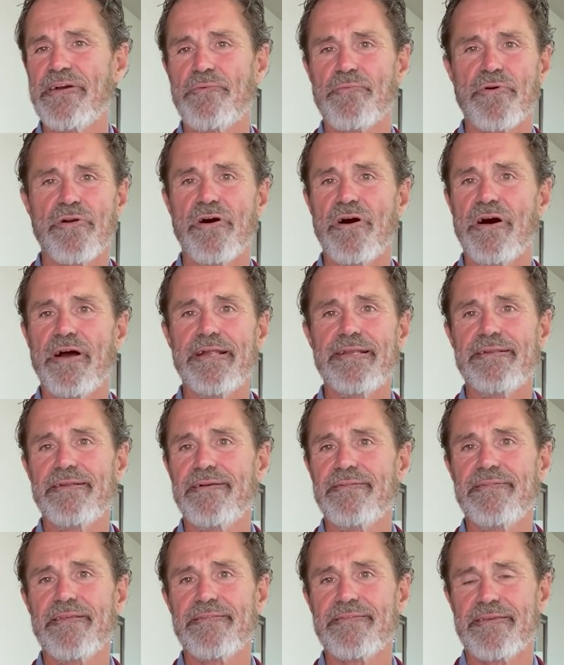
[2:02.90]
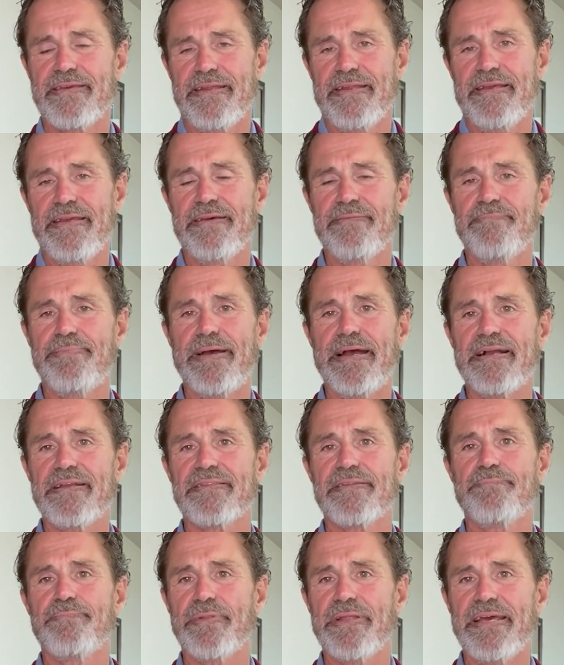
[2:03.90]
that we're on that's going to
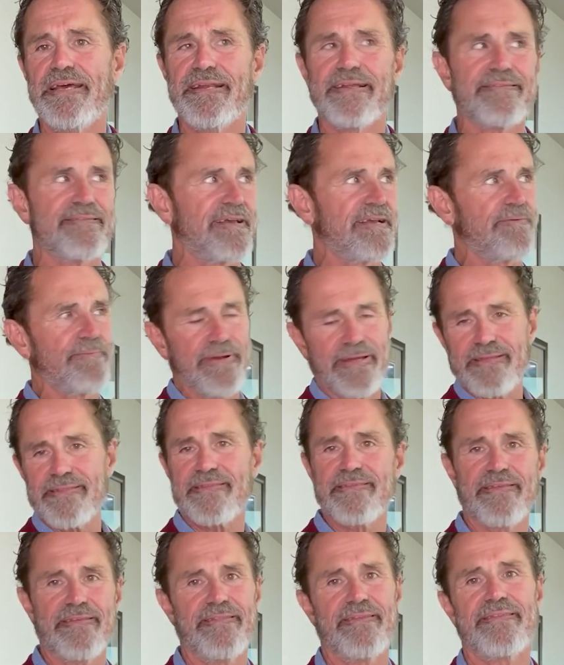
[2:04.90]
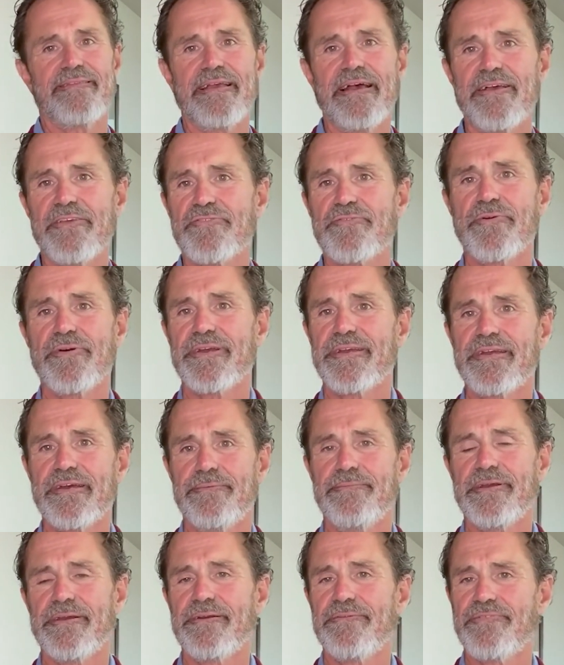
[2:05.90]
impact the planet. It's like we can see this asteroid
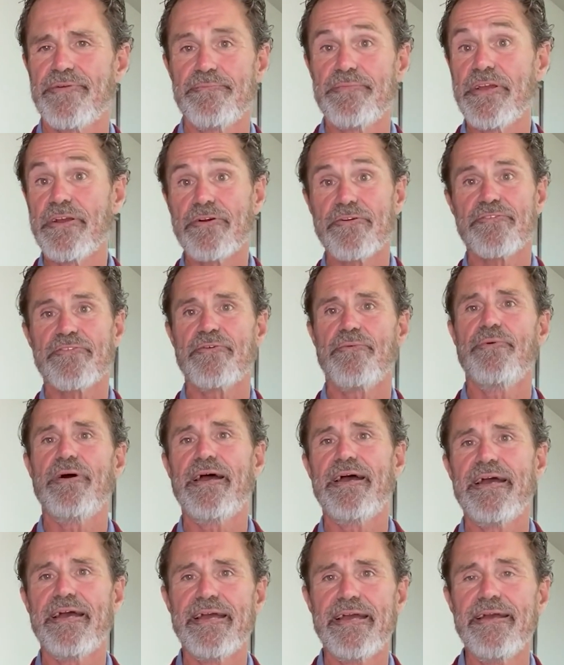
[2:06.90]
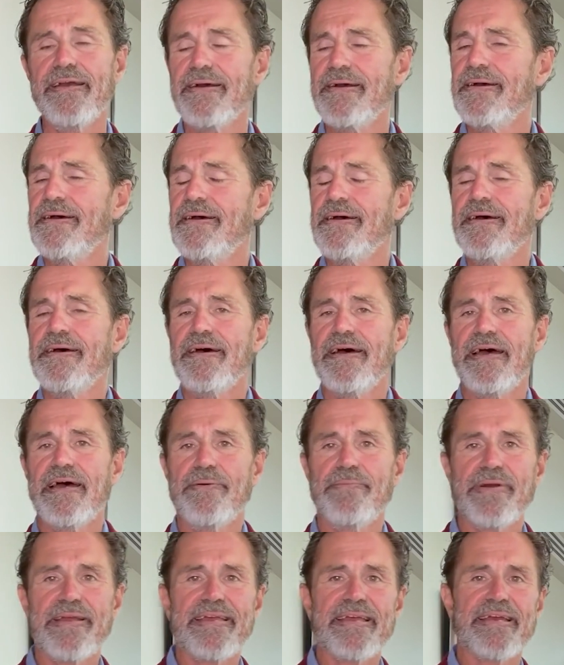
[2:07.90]
coming from years away
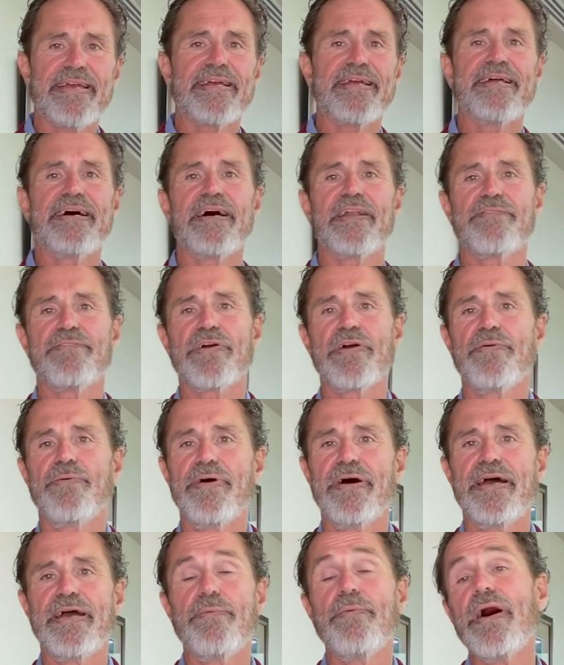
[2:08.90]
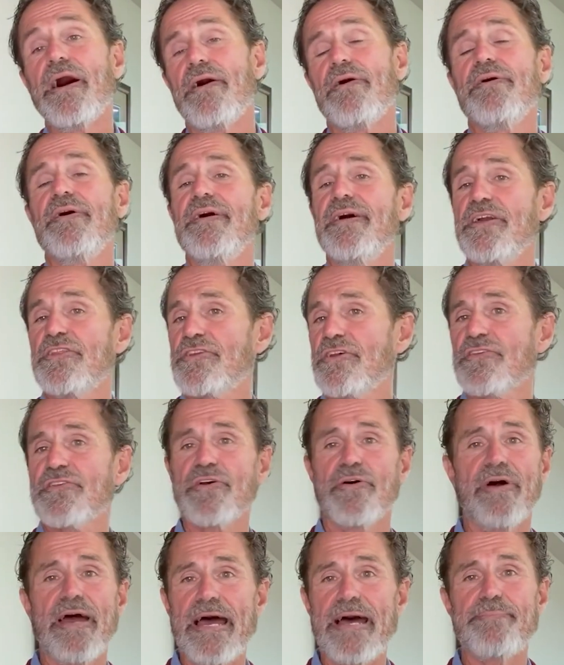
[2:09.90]
and we can't get out of our way. Well, it just
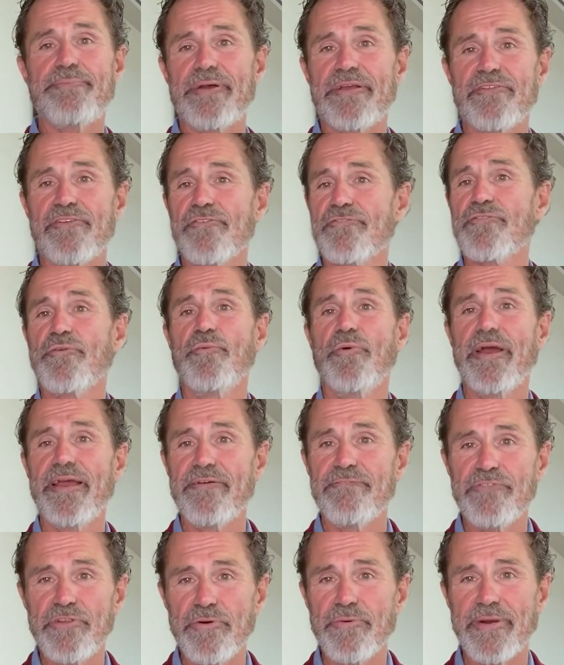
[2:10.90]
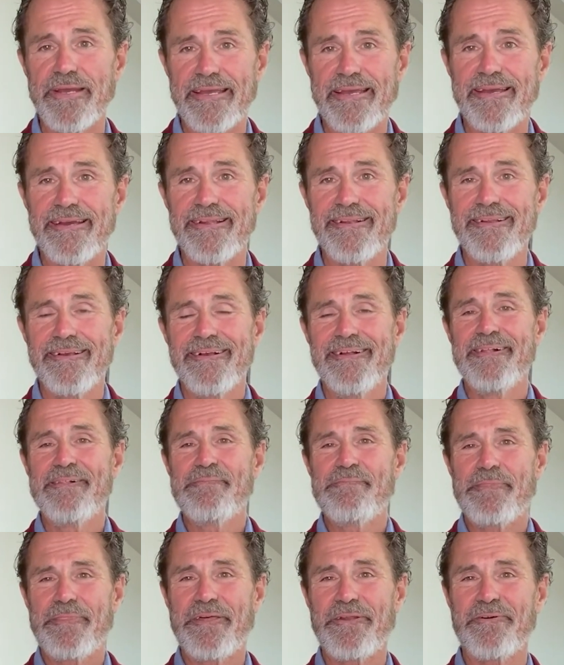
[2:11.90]
so happens there's a way of doing it
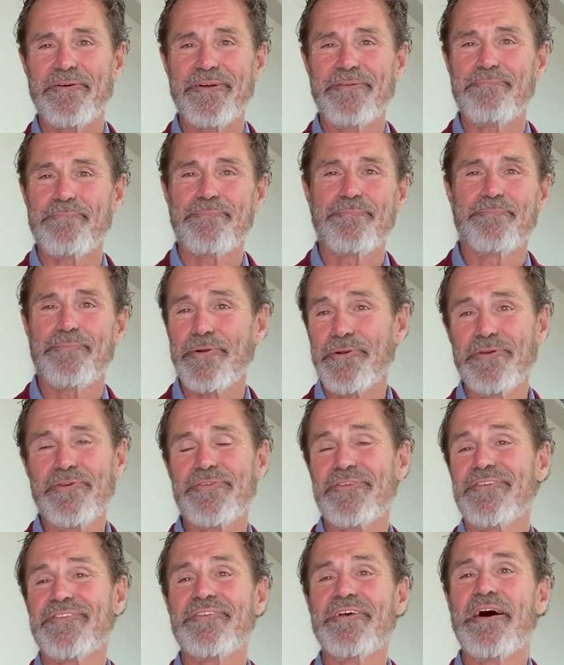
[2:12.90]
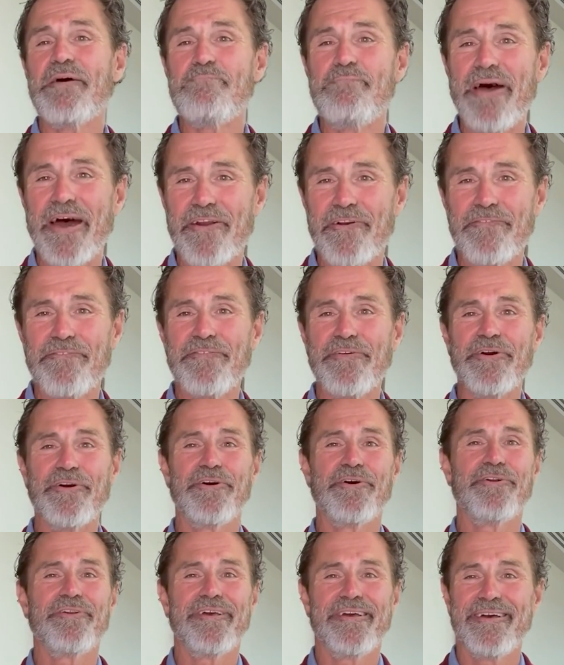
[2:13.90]
that only produces better
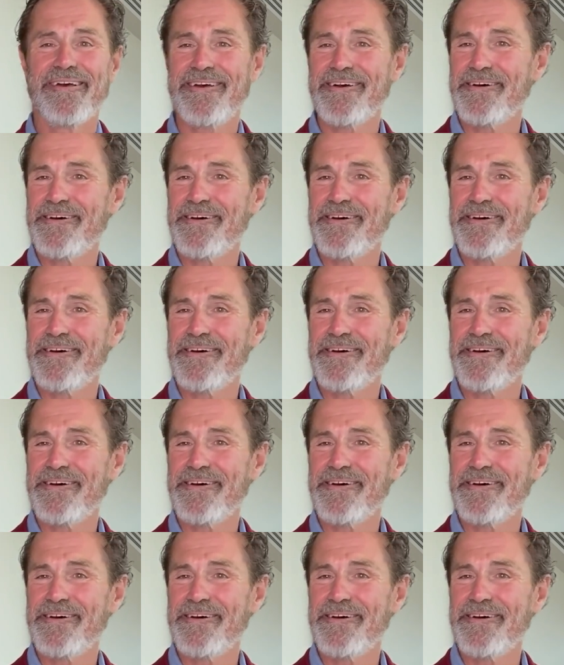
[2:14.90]
food,